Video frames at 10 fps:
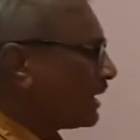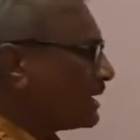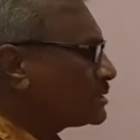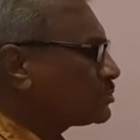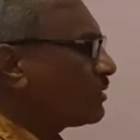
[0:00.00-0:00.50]

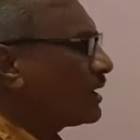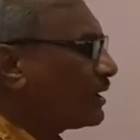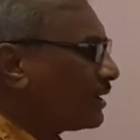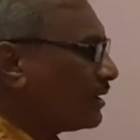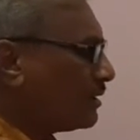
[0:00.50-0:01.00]
that's why
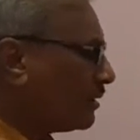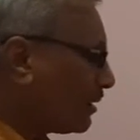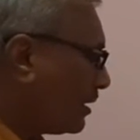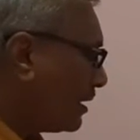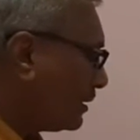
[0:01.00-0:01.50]
here
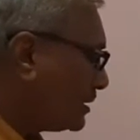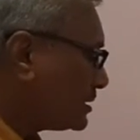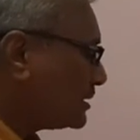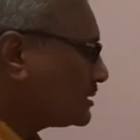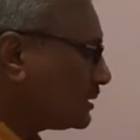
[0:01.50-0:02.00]

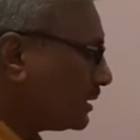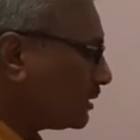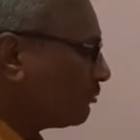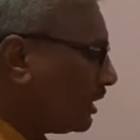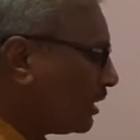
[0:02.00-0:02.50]
this is
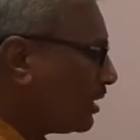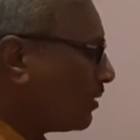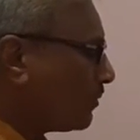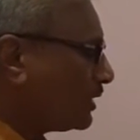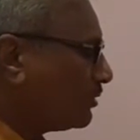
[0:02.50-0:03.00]
nothing
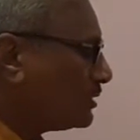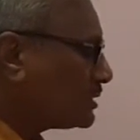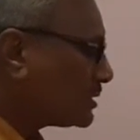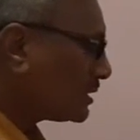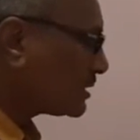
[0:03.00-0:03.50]
but the
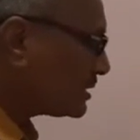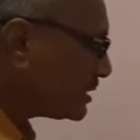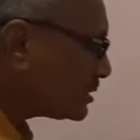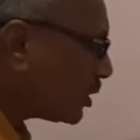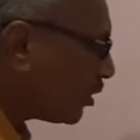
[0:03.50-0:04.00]

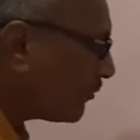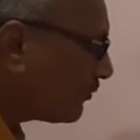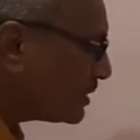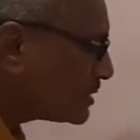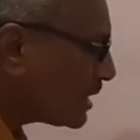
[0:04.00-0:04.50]
success of
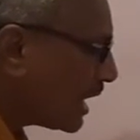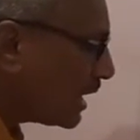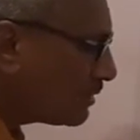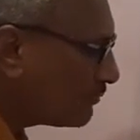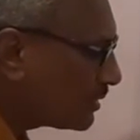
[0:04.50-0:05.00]
his
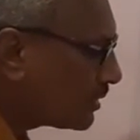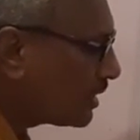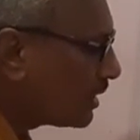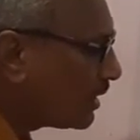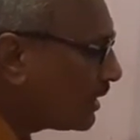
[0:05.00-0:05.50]
hard work
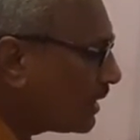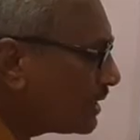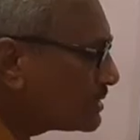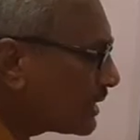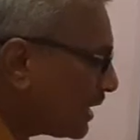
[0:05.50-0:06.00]
in
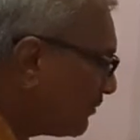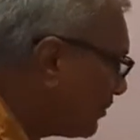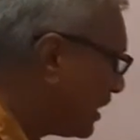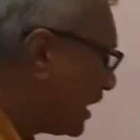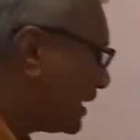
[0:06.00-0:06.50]
his life,
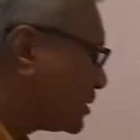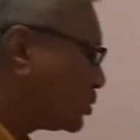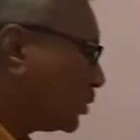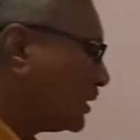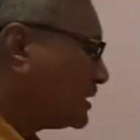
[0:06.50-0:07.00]
and
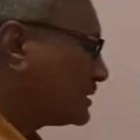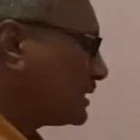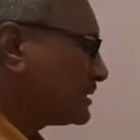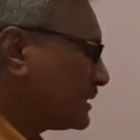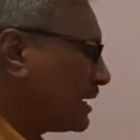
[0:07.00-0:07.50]
so he
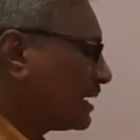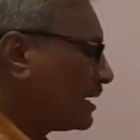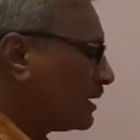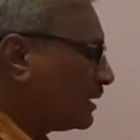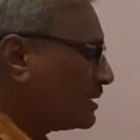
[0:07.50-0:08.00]
says that
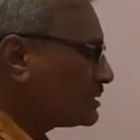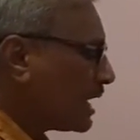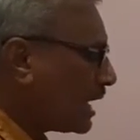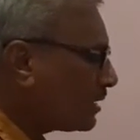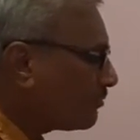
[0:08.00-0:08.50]
this
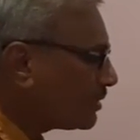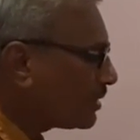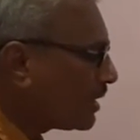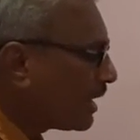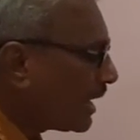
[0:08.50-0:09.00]
hard work
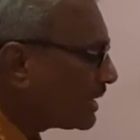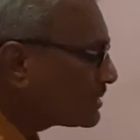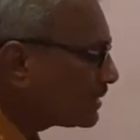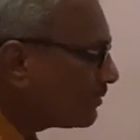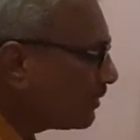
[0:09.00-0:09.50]
has
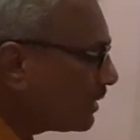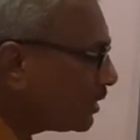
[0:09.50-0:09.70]
given